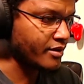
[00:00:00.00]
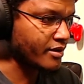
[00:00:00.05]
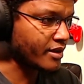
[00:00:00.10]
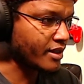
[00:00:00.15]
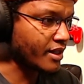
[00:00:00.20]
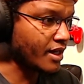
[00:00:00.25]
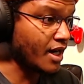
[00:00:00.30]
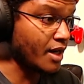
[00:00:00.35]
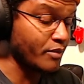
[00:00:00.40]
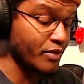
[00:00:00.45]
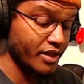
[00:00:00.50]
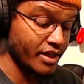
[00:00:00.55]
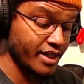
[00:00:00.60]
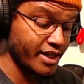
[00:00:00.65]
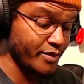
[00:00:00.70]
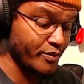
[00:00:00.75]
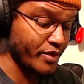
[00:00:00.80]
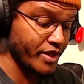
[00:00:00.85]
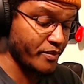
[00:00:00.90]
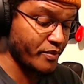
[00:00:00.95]
I'm
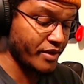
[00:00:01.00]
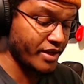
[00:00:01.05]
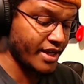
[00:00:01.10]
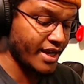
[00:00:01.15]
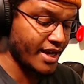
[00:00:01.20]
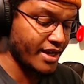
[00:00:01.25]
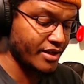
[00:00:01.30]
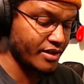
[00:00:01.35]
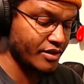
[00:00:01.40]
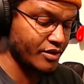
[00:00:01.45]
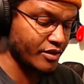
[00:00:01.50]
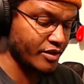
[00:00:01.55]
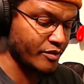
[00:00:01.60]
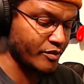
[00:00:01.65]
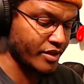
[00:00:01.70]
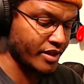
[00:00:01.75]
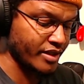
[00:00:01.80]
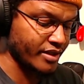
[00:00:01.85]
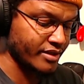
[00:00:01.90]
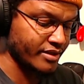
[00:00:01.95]
good, Bippity. How you doing,
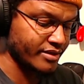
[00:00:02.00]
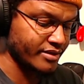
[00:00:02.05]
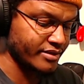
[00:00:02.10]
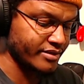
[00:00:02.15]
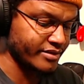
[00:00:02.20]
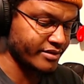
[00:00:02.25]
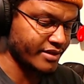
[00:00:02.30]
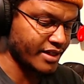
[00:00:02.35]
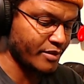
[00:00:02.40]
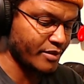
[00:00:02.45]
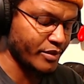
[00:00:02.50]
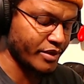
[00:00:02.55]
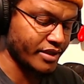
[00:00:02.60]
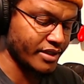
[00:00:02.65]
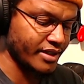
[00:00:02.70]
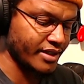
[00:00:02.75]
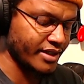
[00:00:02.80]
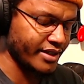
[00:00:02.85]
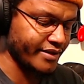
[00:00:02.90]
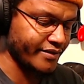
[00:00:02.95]
brother? I'm
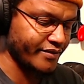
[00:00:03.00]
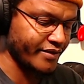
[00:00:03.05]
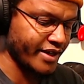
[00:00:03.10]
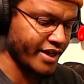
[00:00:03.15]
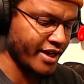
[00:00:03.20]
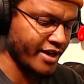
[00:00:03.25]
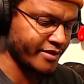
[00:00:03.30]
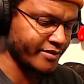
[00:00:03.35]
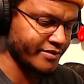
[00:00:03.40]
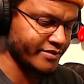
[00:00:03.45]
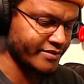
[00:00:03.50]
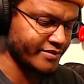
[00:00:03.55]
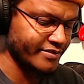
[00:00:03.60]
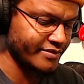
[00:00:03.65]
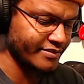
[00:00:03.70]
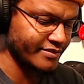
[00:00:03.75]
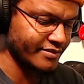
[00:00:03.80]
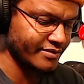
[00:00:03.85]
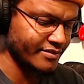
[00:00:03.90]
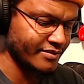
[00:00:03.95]
good, fam.
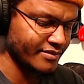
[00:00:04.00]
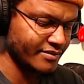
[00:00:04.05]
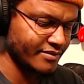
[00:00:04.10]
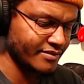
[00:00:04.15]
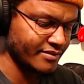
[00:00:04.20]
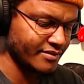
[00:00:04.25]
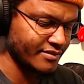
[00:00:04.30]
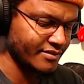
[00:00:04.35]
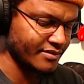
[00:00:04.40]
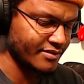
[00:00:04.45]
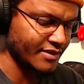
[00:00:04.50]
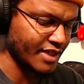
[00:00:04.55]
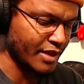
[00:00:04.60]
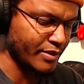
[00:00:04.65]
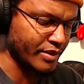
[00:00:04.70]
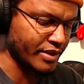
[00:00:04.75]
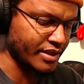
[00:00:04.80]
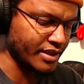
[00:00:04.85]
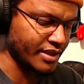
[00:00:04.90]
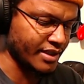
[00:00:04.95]

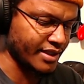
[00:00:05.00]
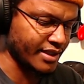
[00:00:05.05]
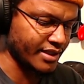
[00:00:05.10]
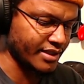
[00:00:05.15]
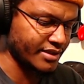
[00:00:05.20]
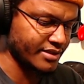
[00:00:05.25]
I'm good.